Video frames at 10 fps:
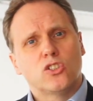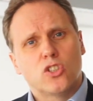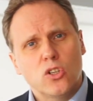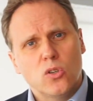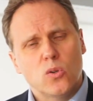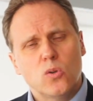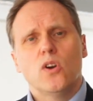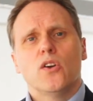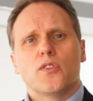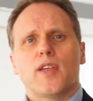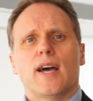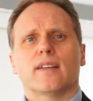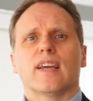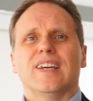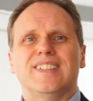Two,
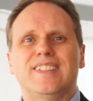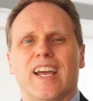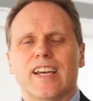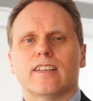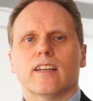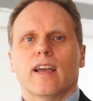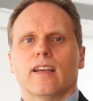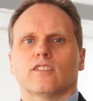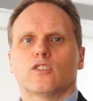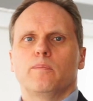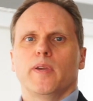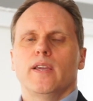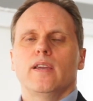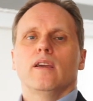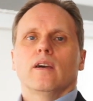that debt has to
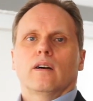be